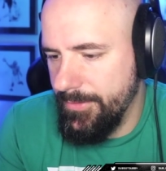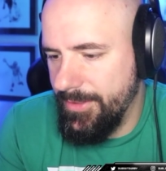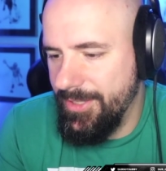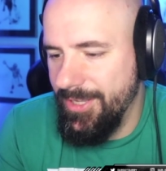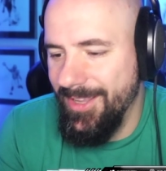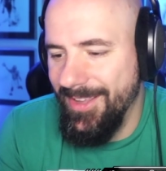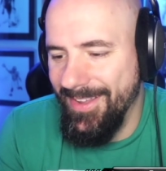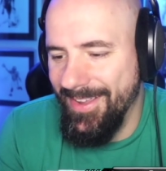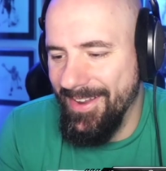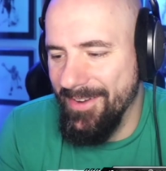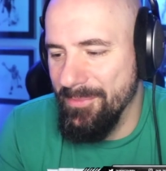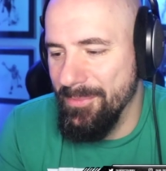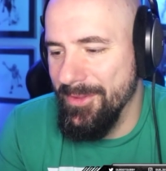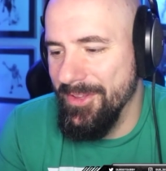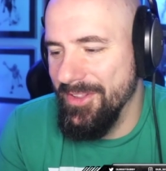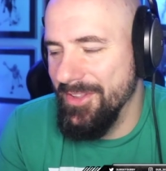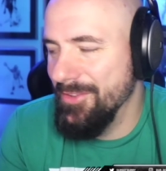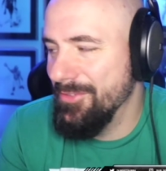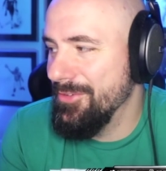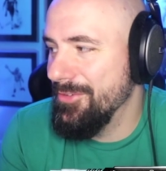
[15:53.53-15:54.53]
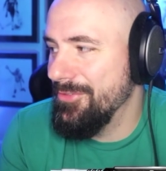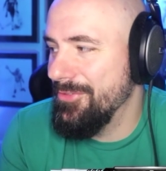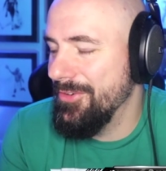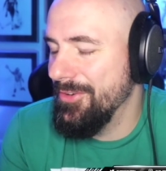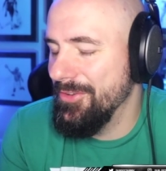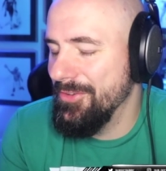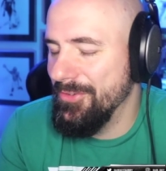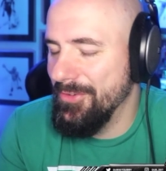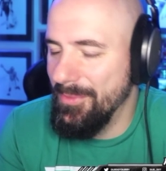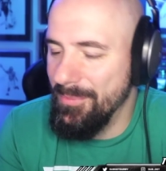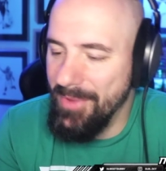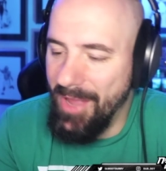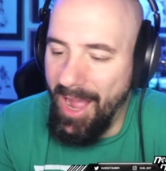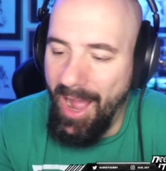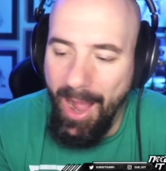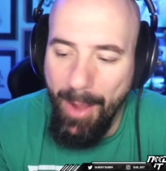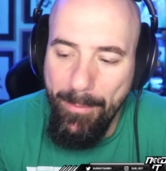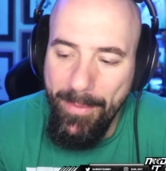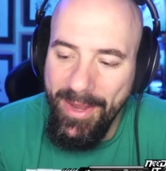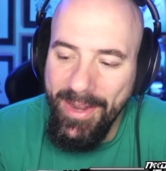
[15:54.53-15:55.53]
Clint had him delivered for the stream.
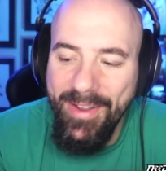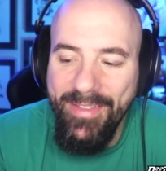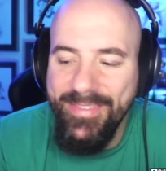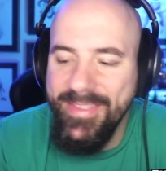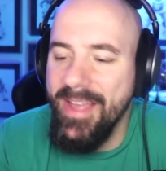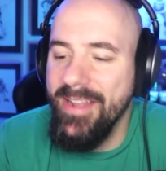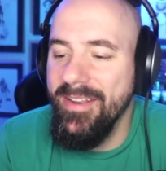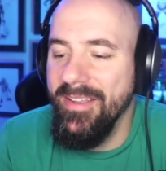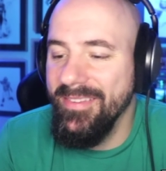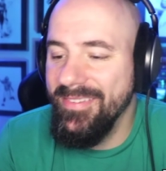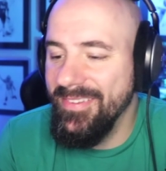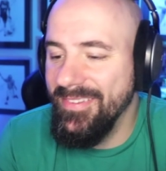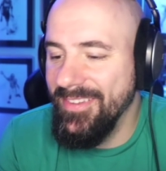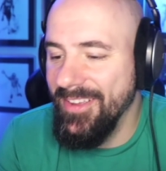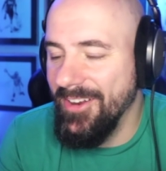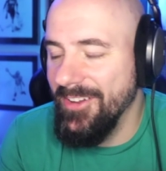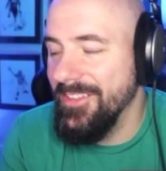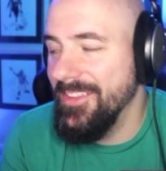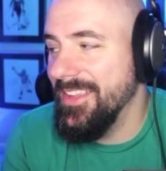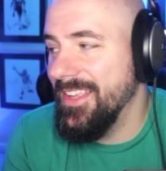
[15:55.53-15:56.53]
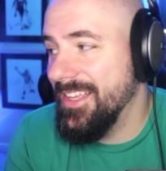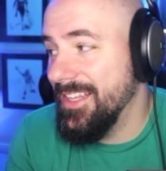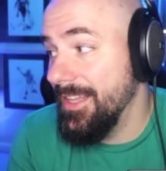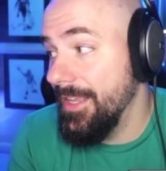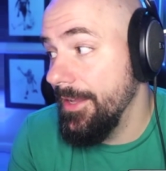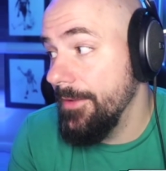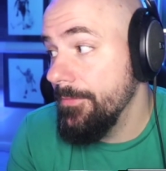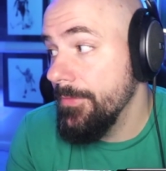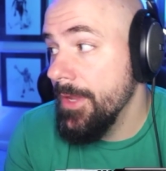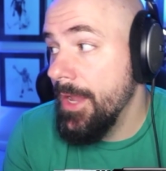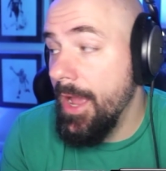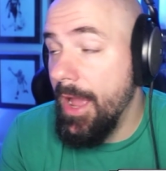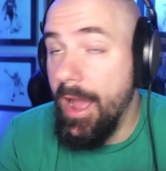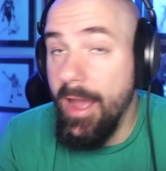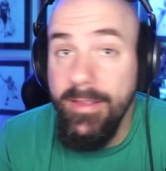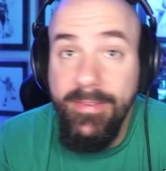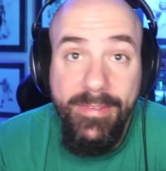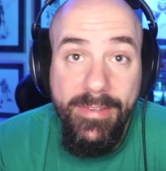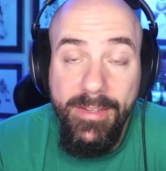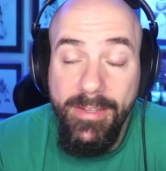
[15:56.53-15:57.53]
I mean, it's not necessarily Clint.
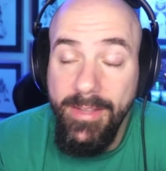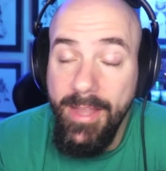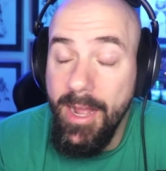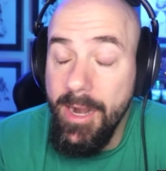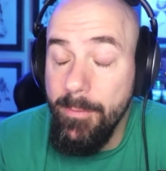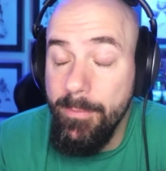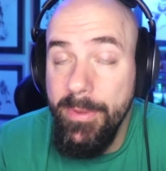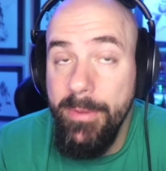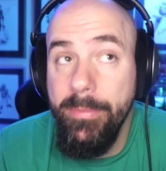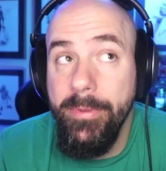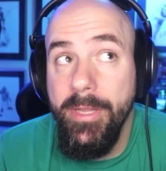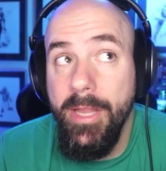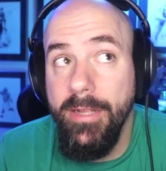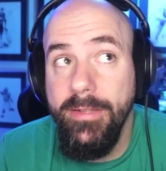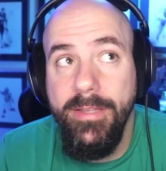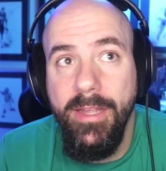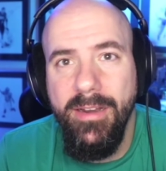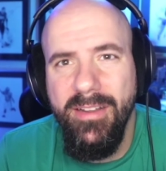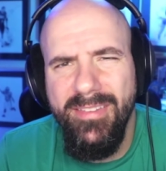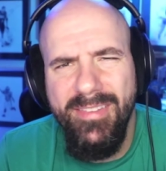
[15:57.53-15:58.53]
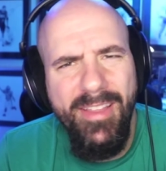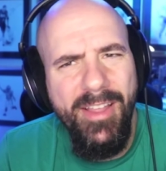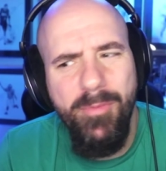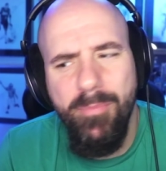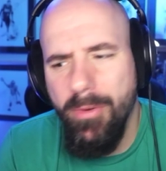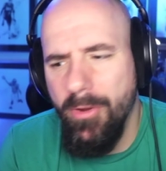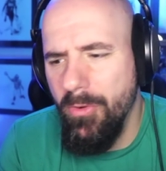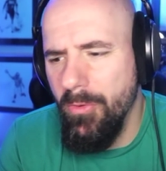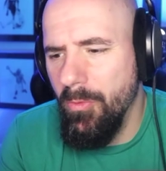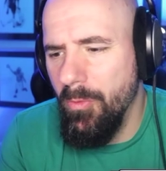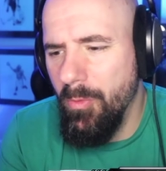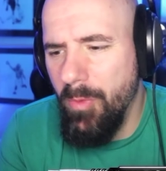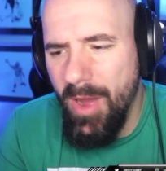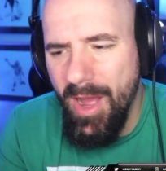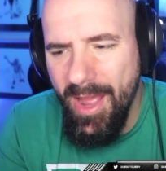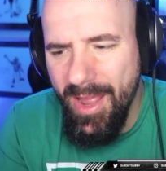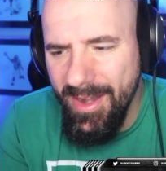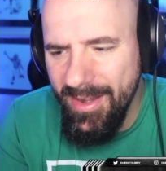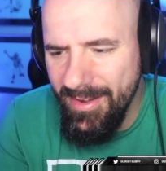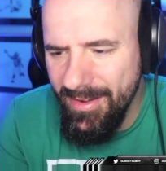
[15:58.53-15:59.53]
I see a lot of people like that, and it's like, bro,
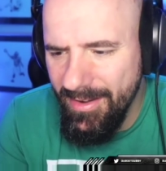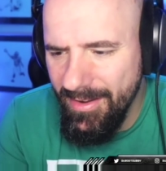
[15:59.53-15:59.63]
what?